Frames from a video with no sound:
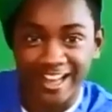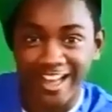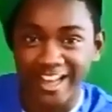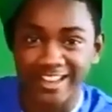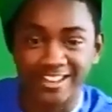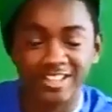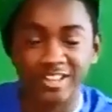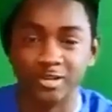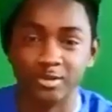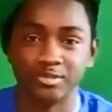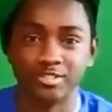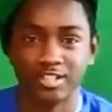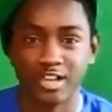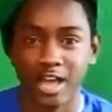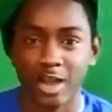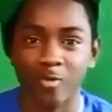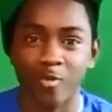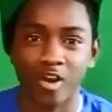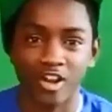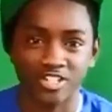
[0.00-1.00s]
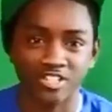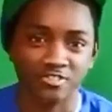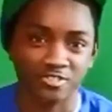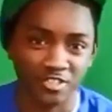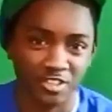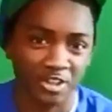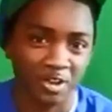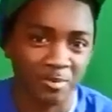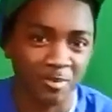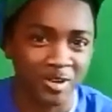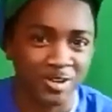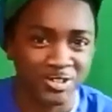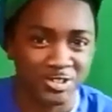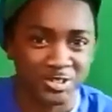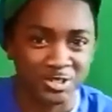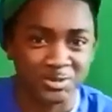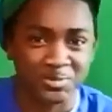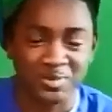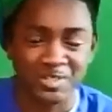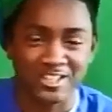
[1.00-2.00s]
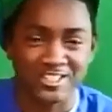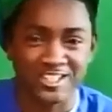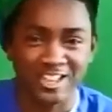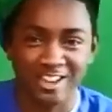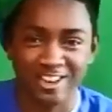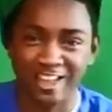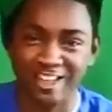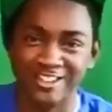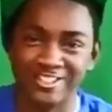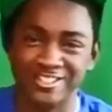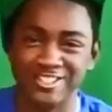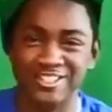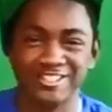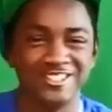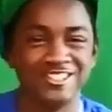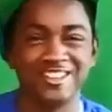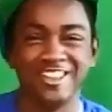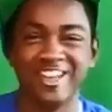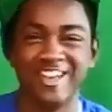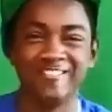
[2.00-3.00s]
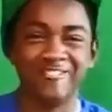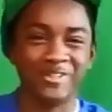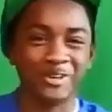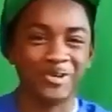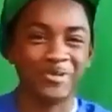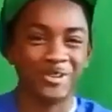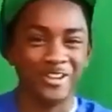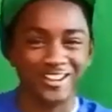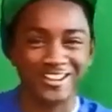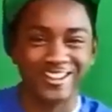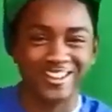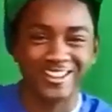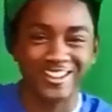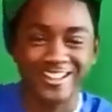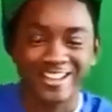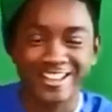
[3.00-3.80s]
I don't. I watch it for the commercials because I like judging everyone.